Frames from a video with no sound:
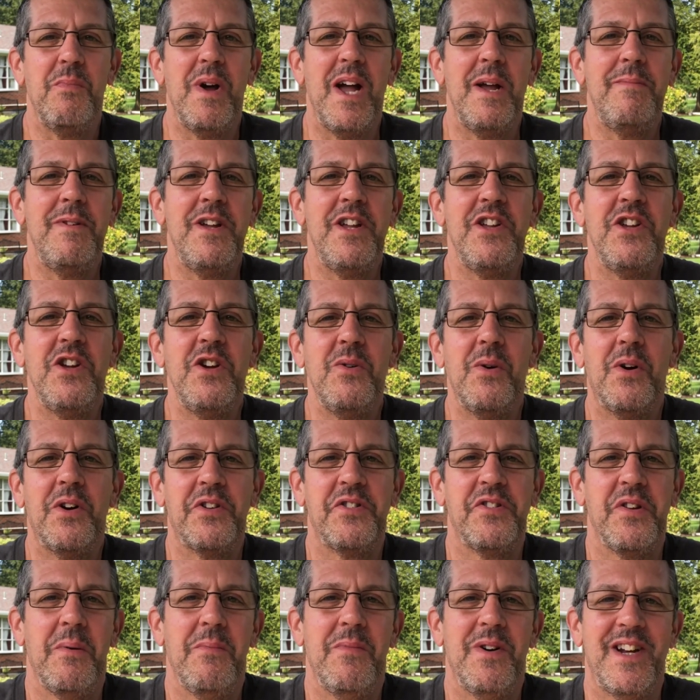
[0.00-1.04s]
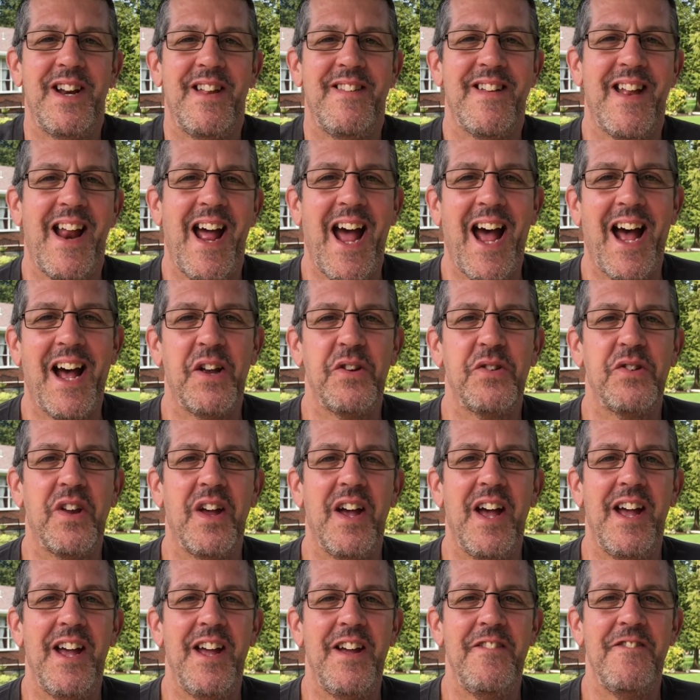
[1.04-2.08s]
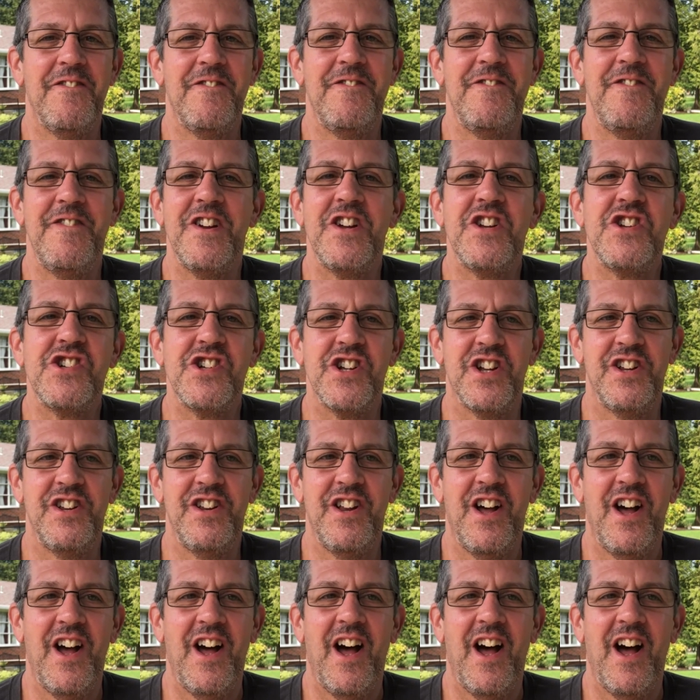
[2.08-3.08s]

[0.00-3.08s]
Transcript: Maybe you are somebody that has a vision